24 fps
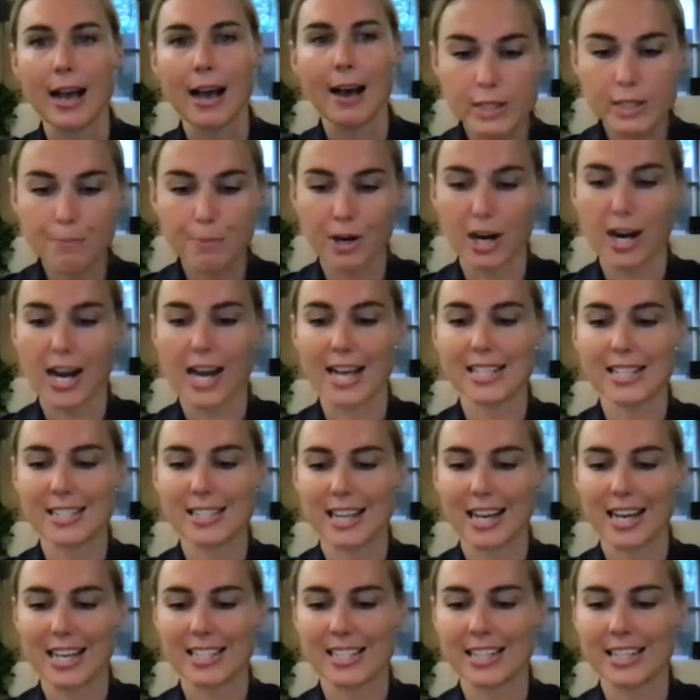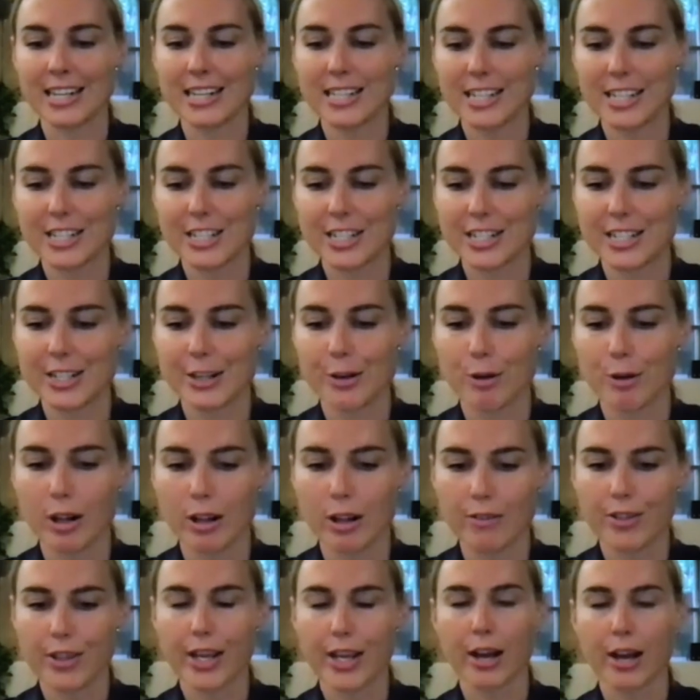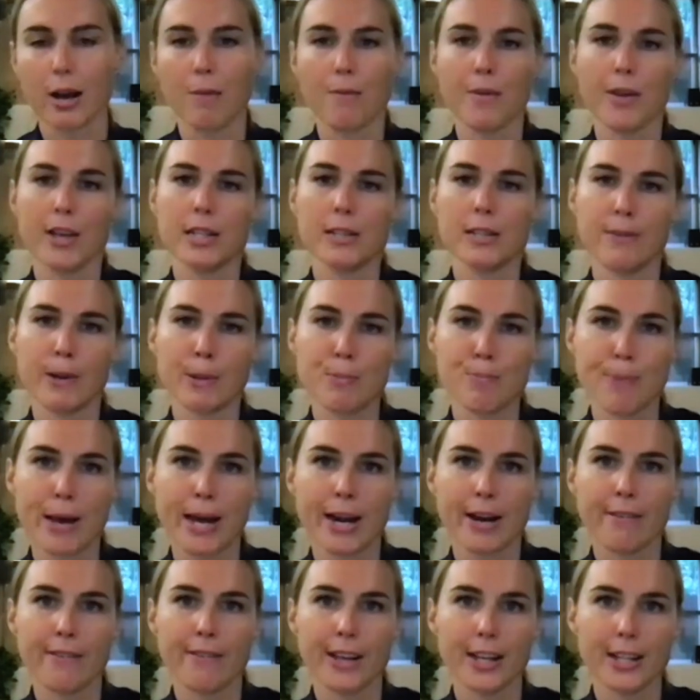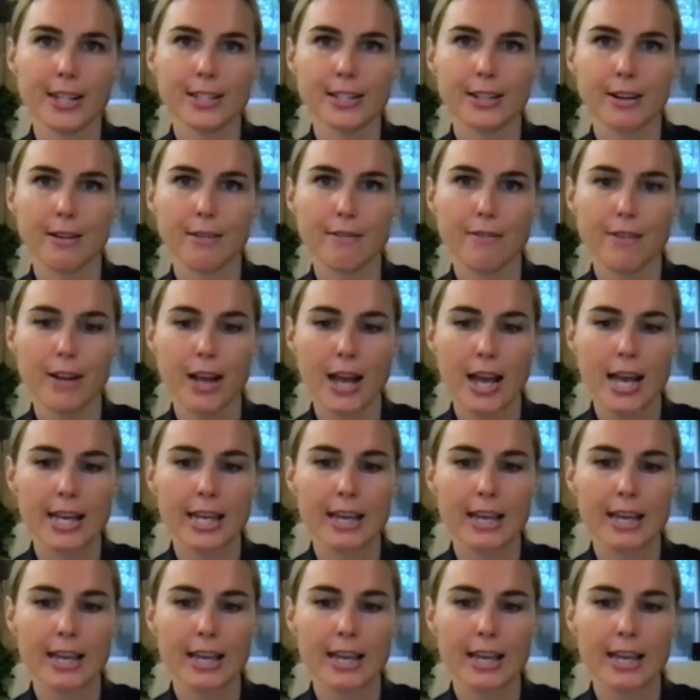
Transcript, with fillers: What surprised us, in addition to all of the obvious benefits of